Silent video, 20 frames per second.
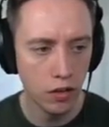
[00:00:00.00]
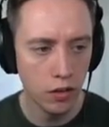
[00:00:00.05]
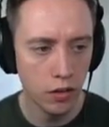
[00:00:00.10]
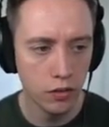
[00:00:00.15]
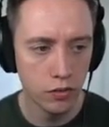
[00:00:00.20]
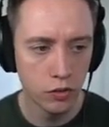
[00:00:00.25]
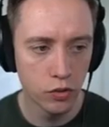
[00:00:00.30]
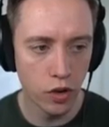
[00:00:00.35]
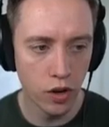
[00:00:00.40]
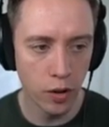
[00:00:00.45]

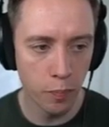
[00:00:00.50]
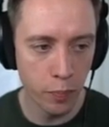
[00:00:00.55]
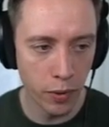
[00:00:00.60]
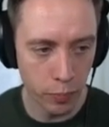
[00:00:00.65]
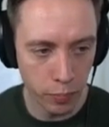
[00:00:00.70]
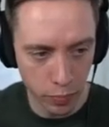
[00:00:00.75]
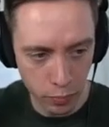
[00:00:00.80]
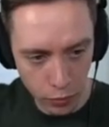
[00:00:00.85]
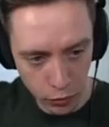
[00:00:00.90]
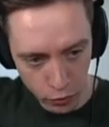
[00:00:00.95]
Let's go down
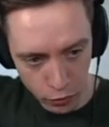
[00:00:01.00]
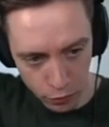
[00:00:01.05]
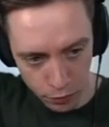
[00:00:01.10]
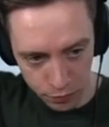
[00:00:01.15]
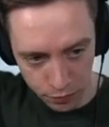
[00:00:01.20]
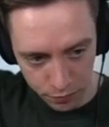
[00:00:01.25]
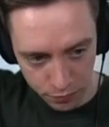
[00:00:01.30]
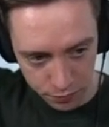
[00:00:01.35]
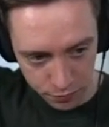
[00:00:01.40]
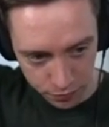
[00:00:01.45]
Pepper Pool.
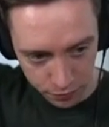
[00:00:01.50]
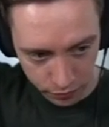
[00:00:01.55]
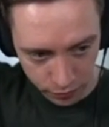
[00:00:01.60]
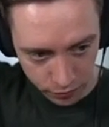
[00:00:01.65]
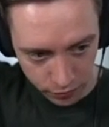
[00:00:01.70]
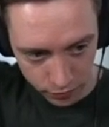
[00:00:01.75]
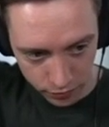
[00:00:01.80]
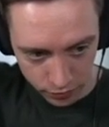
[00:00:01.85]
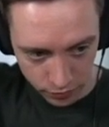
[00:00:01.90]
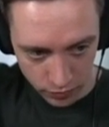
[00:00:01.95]

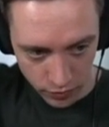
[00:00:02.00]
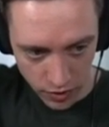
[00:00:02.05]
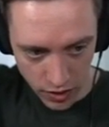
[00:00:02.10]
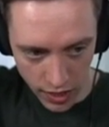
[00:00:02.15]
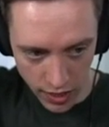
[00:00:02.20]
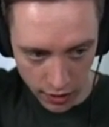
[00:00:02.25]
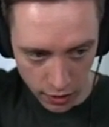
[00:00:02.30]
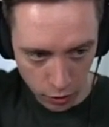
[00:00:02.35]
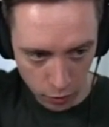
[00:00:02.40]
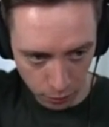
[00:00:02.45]

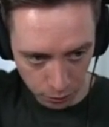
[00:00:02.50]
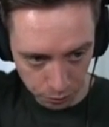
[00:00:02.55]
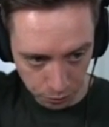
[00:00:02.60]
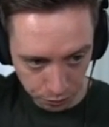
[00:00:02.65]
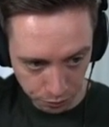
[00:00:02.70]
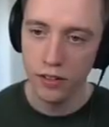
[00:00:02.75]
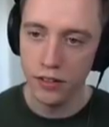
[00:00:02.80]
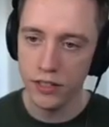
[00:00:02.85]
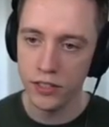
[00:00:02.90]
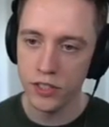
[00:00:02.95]
Thank you.
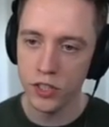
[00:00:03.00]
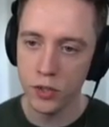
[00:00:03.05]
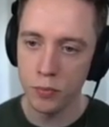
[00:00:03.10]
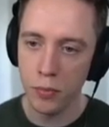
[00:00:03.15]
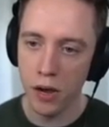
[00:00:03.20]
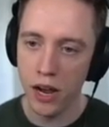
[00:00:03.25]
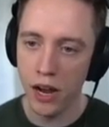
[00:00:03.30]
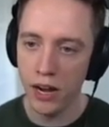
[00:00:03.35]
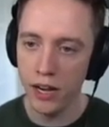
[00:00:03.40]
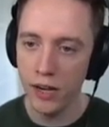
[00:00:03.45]
This is
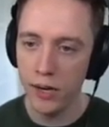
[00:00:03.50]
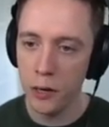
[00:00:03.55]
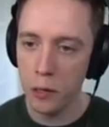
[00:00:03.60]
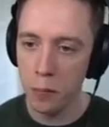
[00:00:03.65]
my no